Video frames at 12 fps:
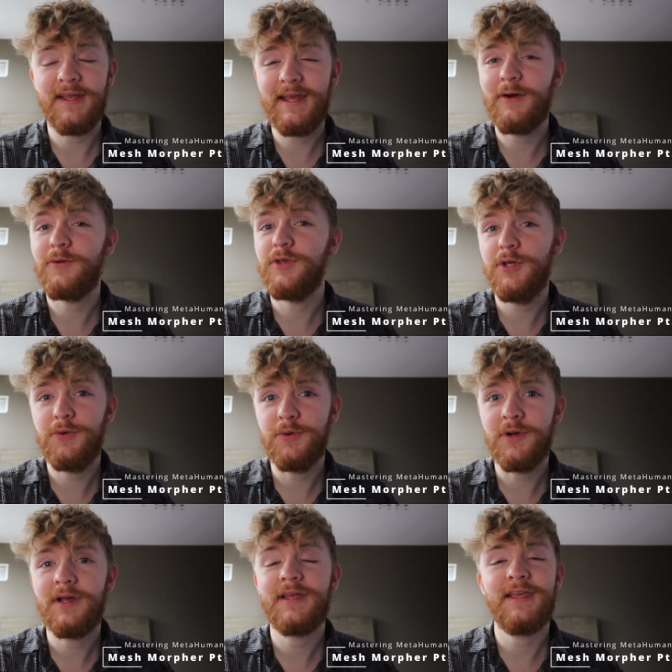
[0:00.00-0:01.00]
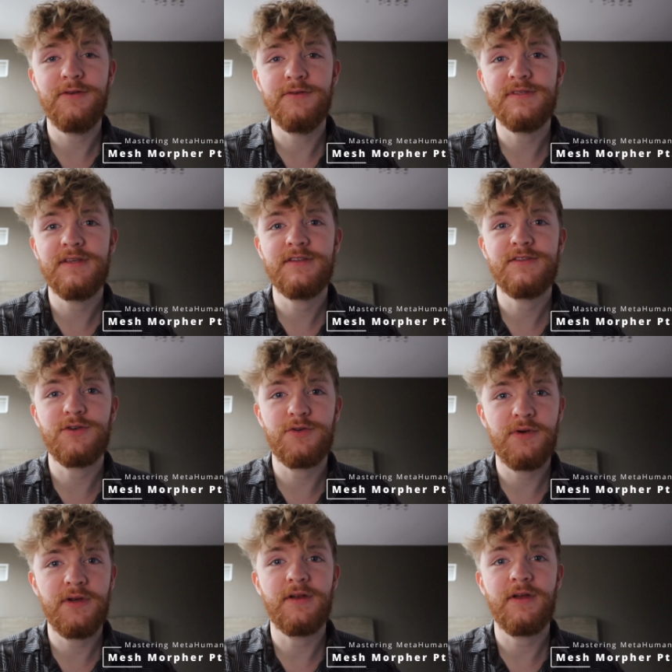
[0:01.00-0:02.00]
and how you can use it to
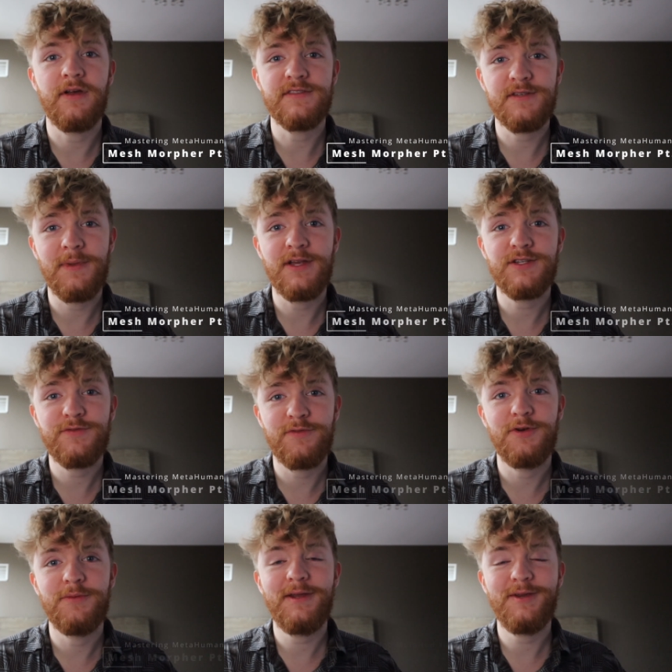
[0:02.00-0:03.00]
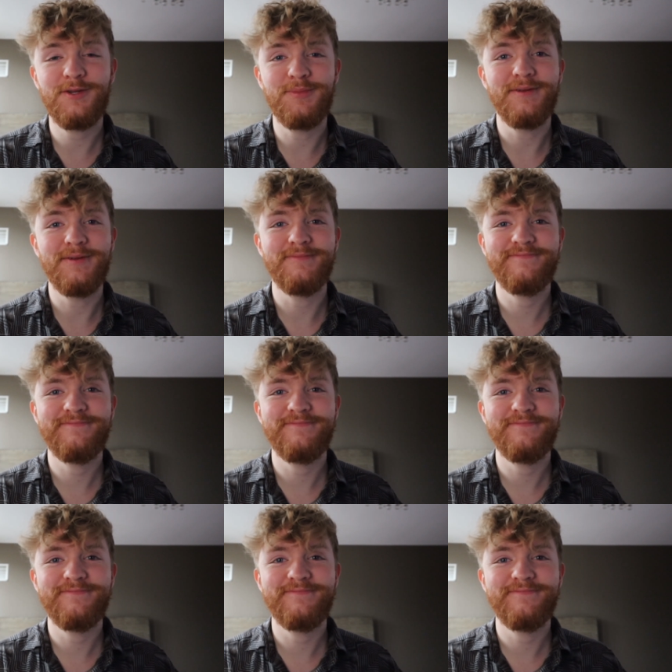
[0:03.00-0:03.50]
create a custom mesh for your MetaHuman.